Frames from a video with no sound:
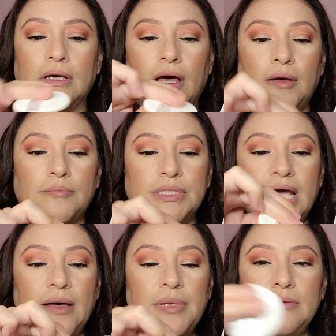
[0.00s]
I'm
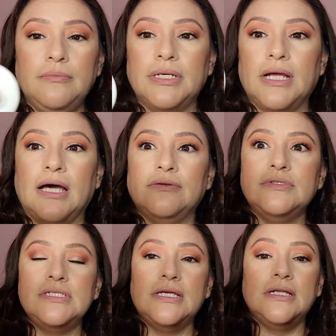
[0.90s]
dabbing, but I don't
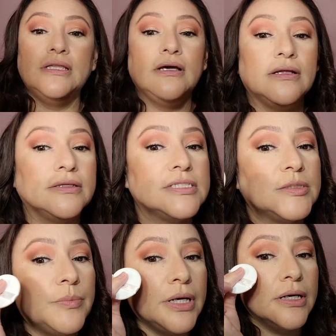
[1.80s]
see anything on the
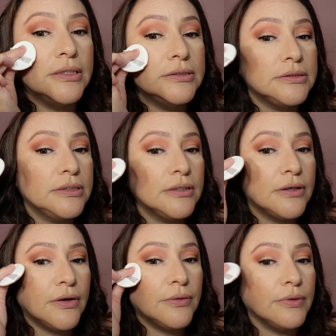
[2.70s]
sponge.
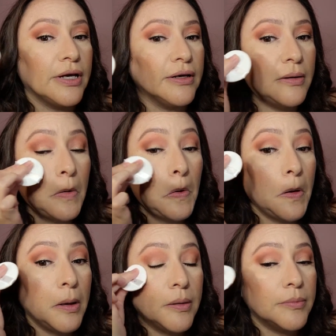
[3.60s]
Oh, okay.
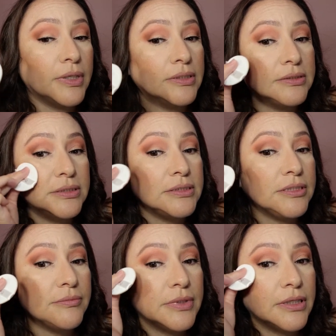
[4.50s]
But I see
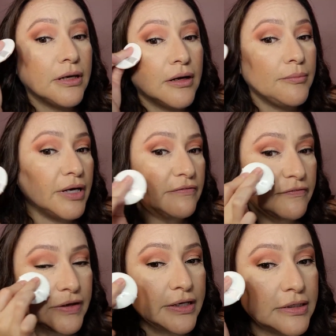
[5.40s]
something on my
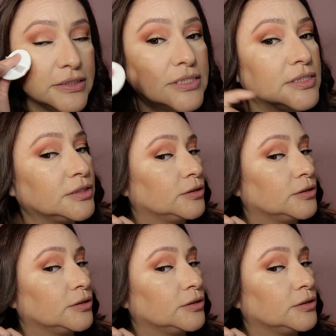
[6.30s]
face.